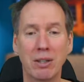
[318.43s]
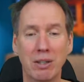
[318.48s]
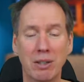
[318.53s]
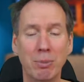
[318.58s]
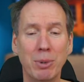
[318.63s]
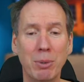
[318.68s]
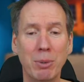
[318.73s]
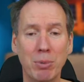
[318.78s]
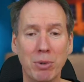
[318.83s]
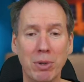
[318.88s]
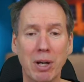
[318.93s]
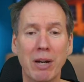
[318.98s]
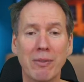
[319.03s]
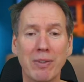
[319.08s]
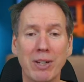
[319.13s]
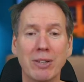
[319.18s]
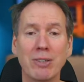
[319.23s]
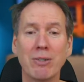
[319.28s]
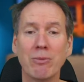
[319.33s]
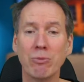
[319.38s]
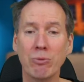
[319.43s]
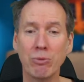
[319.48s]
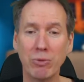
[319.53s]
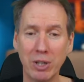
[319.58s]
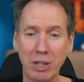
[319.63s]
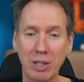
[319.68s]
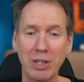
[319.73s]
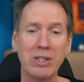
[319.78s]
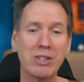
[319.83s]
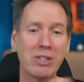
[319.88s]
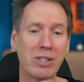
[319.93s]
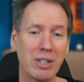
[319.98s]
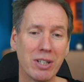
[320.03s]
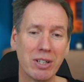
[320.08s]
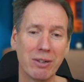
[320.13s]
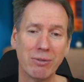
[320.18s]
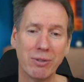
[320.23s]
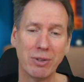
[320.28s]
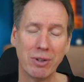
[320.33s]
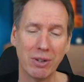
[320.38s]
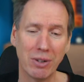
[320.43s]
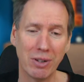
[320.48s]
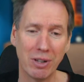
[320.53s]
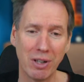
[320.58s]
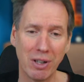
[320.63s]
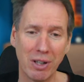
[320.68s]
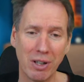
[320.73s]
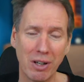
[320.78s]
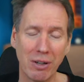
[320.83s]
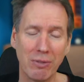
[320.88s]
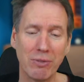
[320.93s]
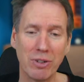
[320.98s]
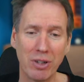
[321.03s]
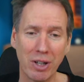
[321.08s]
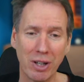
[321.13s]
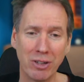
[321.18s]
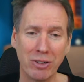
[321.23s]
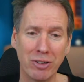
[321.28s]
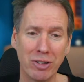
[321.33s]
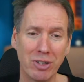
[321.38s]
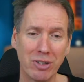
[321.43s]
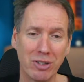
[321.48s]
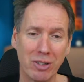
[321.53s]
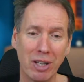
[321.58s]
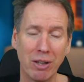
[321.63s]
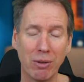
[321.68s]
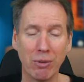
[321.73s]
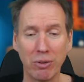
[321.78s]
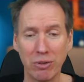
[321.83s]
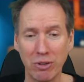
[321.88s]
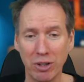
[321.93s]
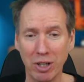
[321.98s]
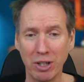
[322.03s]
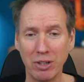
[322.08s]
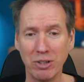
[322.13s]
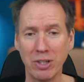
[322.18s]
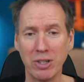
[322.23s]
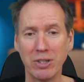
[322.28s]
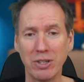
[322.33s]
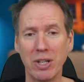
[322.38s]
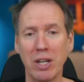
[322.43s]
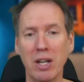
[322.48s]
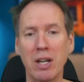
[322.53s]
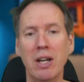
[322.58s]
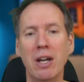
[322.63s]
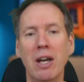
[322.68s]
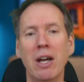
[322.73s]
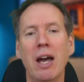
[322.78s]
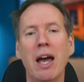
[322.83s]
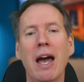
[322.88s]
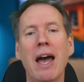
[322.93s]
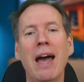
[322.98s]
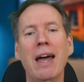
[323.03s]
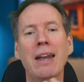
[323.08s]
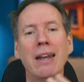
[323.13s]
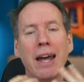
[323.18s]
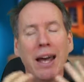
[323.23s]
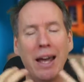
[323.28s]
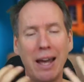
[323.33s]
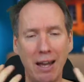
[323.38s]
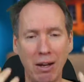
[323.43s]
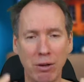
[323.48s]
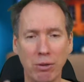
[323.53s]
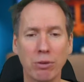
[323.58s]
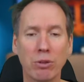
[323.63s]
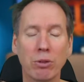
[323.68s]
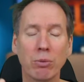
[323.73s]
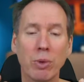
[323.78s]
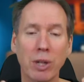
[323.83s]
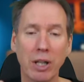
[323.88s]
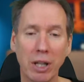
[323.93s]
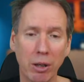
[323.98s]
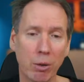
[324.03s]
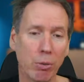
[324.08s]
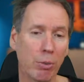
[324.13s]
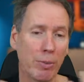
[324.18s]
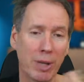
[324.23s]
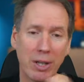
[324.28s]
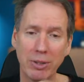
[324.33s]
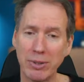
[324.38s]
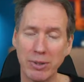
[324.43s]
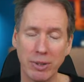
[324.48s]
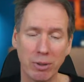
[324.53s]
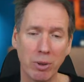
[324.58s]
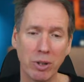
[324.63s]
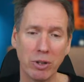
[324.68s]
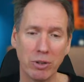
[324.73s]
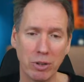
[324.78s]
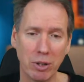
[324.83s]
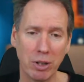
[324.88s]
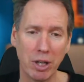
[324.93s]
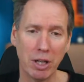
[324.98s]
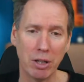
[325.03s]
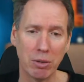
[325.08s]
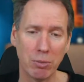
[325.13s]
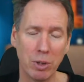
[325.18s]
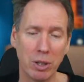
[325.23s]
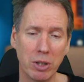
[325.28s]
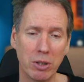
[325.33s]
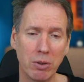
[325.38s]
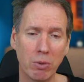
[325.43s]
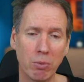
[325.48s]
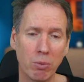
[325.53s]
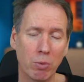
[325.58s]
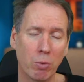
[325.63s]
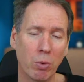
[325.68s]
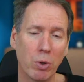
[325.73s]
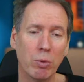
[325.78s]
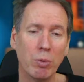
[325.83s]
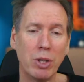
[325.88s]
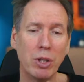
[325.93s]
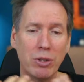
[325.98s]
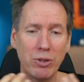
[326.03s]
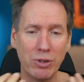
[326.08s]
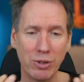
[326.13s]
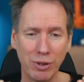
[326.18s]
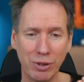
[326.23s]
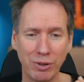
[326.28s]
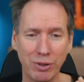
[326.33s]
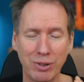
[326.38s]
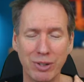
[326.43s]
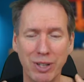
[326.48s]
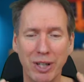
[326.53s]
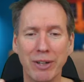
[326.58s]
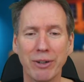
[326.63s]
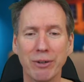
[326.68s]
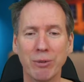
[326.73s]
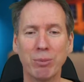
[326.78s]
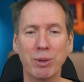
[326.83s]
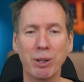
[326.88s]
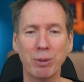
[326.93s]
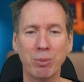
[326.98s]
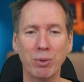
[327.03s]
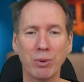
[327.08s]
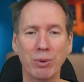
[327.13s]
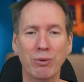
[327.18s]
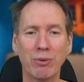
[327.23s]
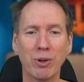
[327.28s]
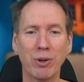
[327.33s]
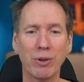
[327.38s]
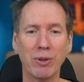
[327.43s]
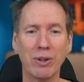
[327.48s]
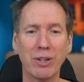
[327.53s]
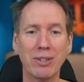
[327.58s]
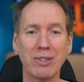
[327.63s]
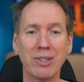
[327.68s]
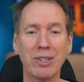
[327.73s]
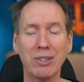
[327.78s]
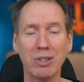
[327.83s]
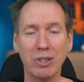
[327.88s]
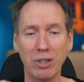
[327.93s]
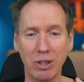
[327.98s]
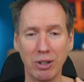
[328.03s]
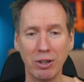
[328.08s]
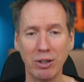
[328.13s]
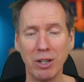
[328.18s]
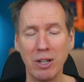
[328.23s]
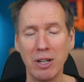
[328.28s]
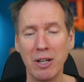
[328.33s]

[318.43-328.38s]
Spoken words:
that people are having really significant life changes, health changes, and how do we help? And that's the question. What do we do to help people who've got this issue,